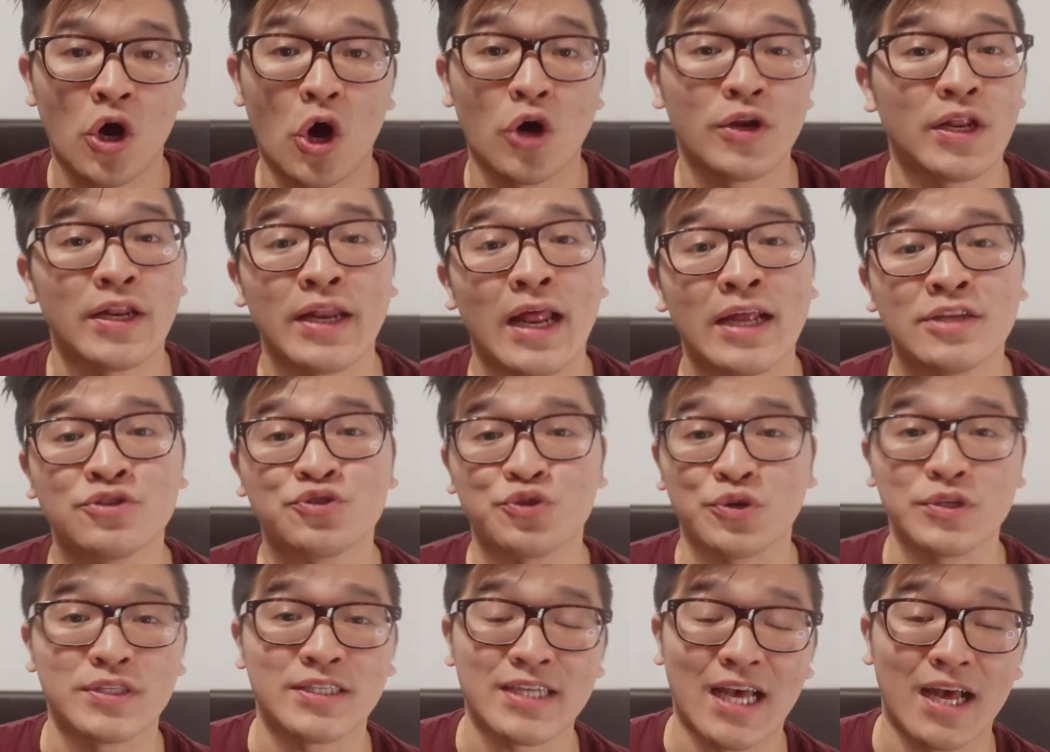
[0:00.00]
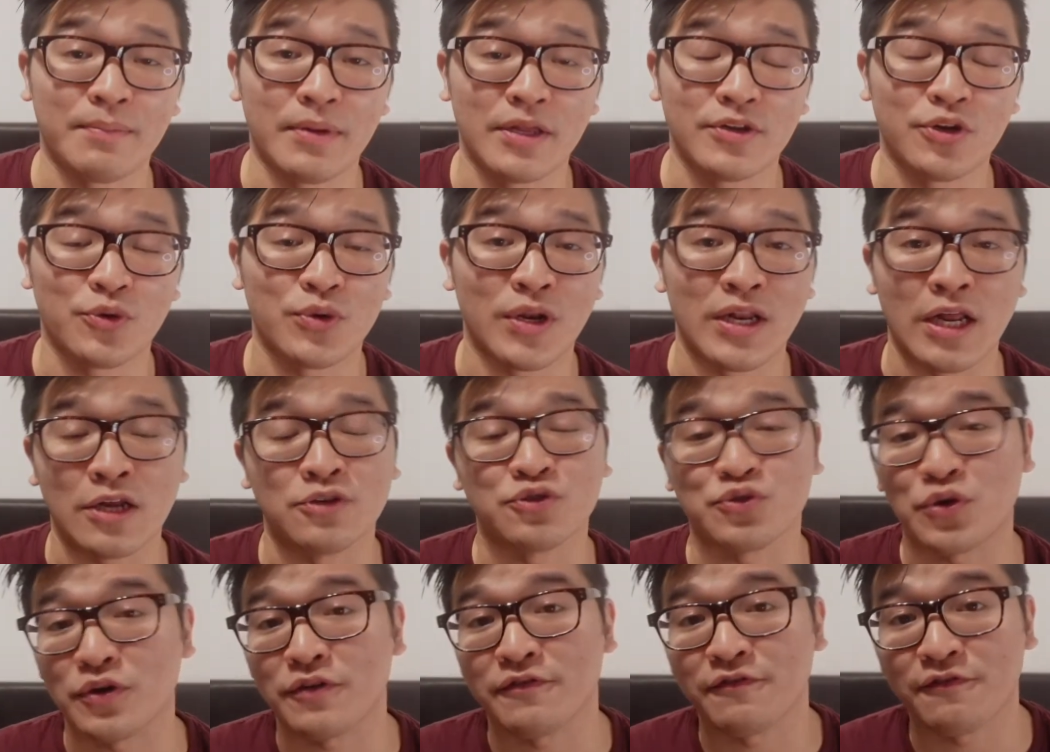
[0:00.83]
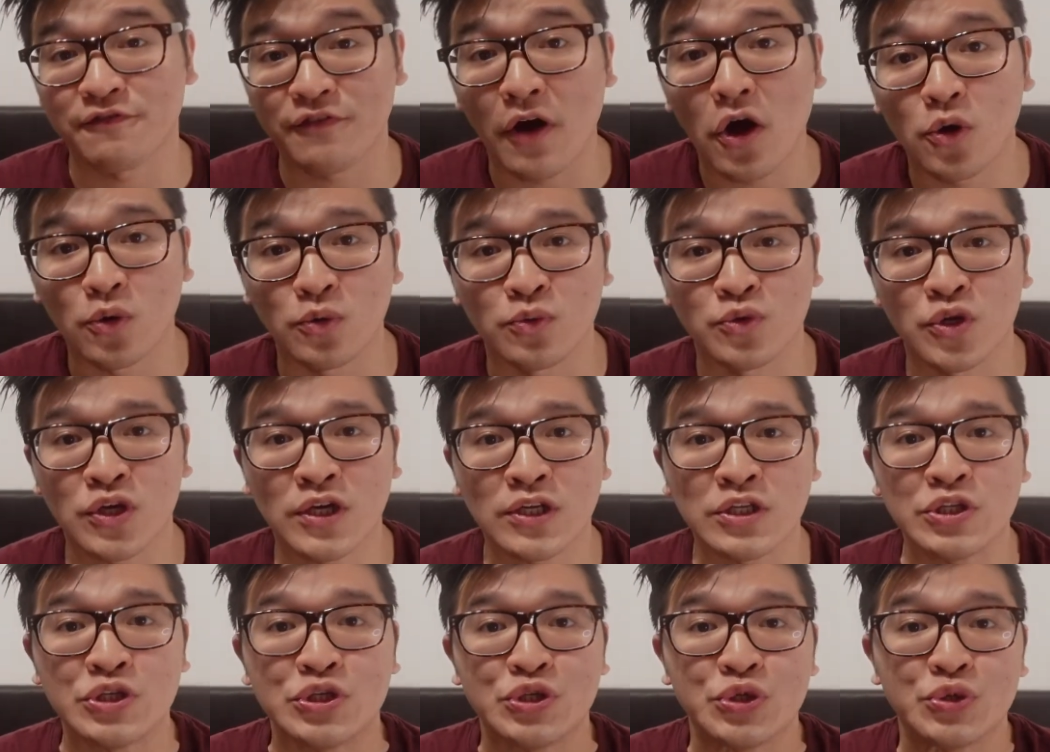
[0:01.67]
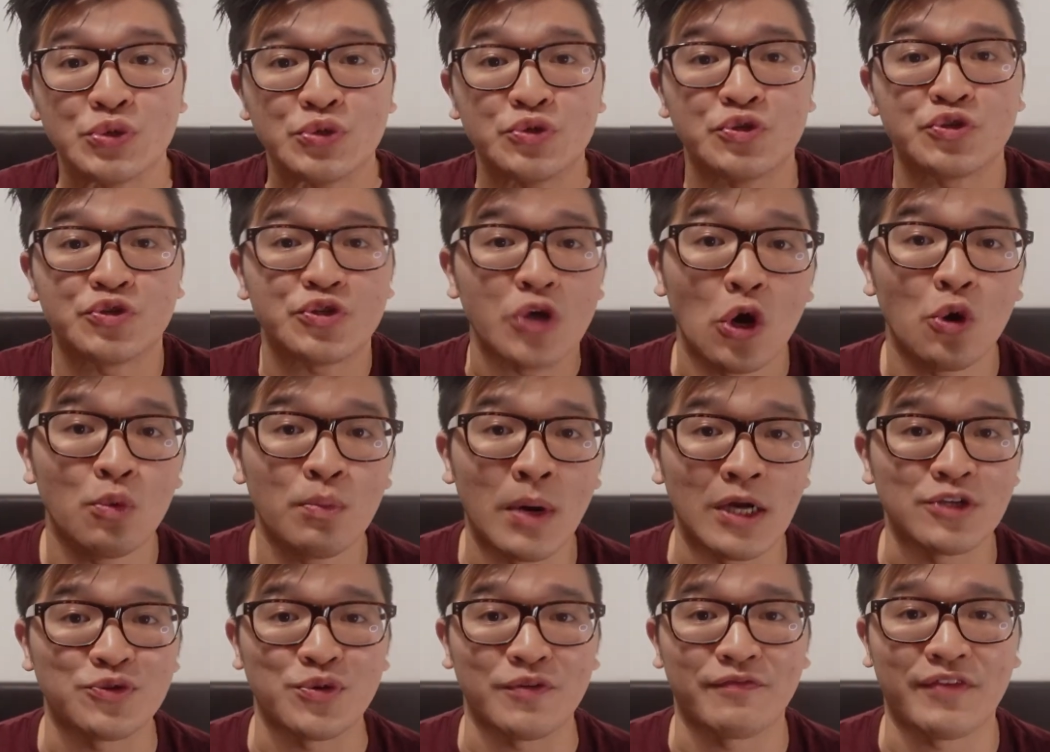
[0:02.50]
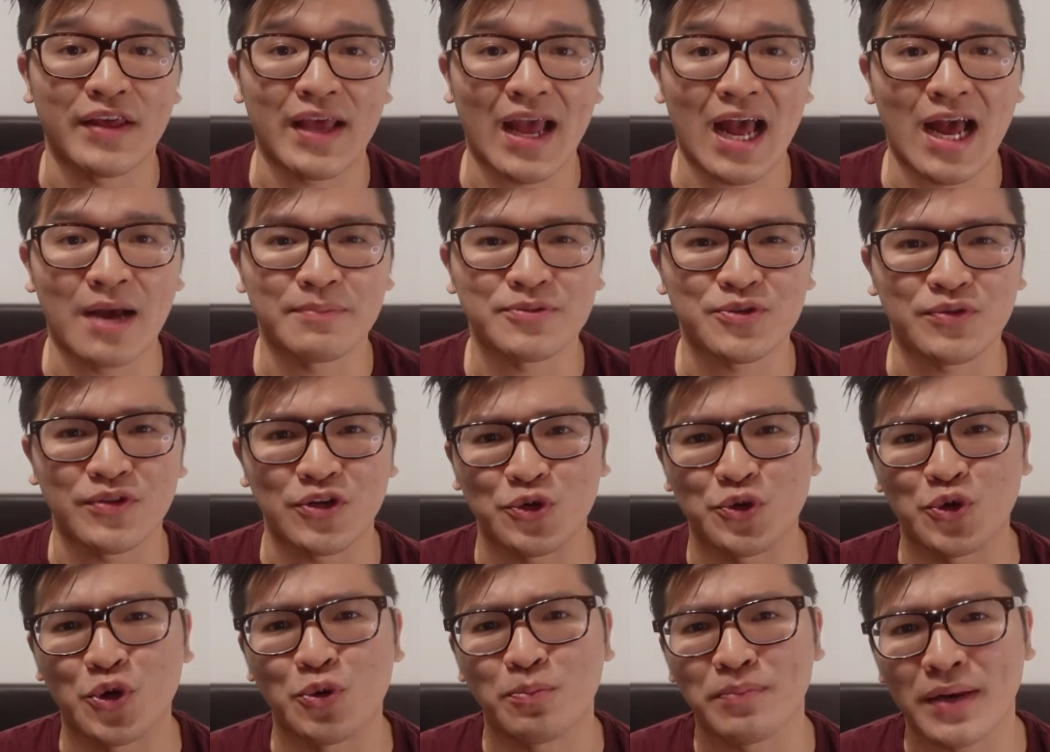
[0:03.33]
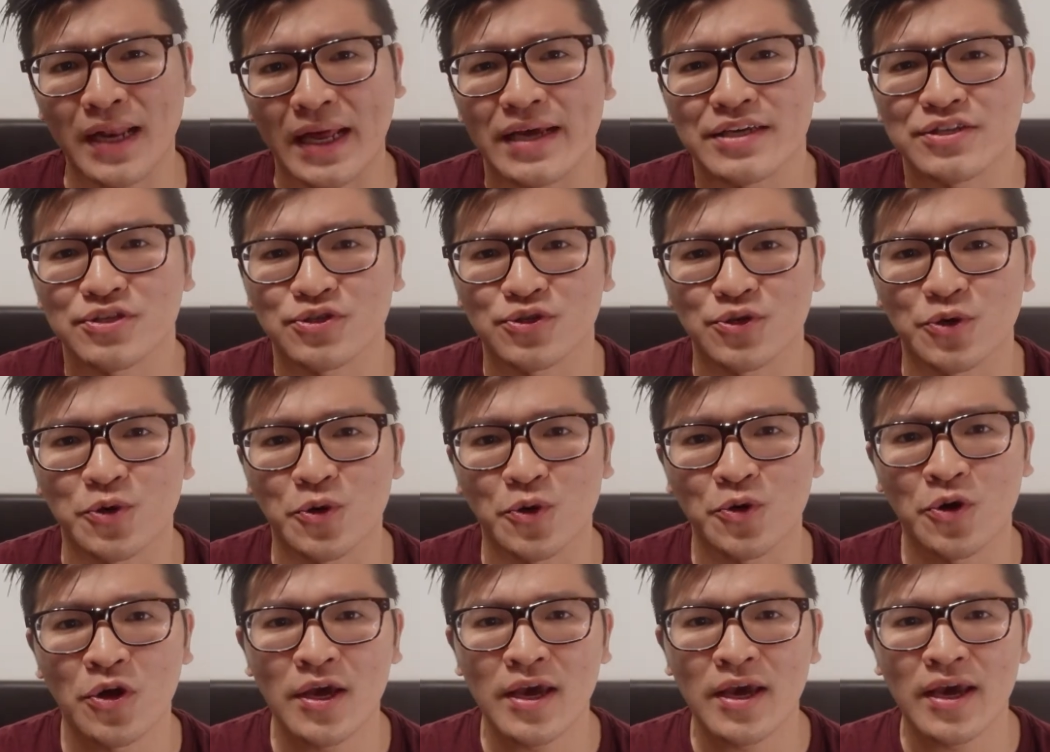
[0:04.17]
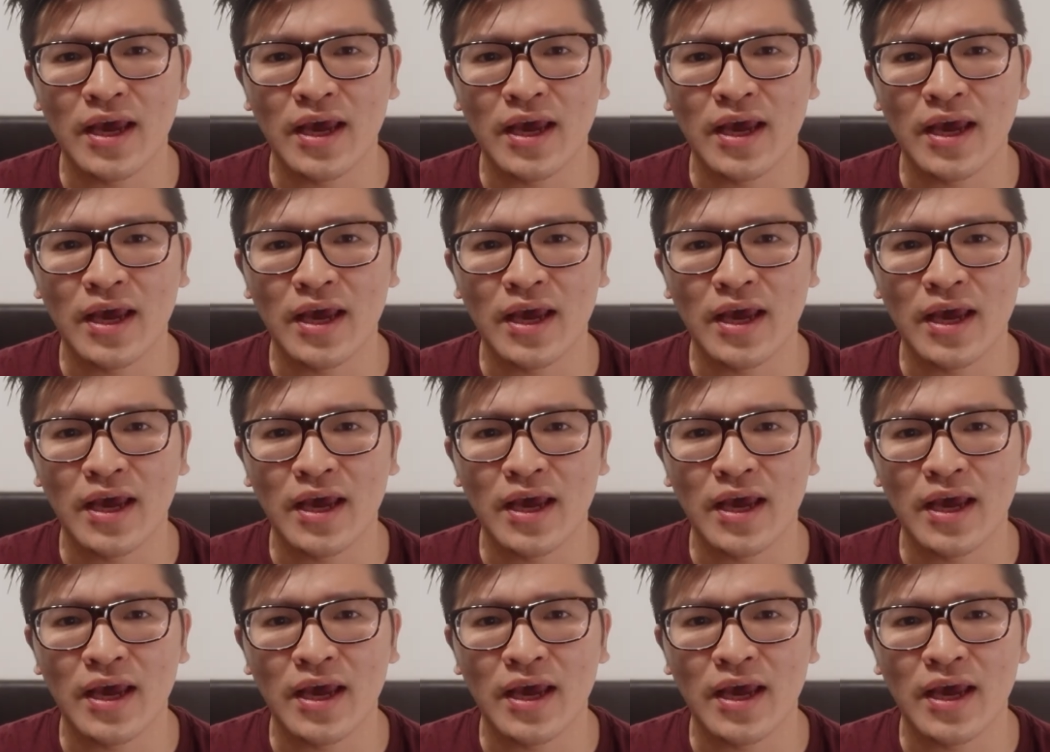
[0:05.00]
On an Android tablet or an Android phone, you can do so much with the apps on the Google Play Store.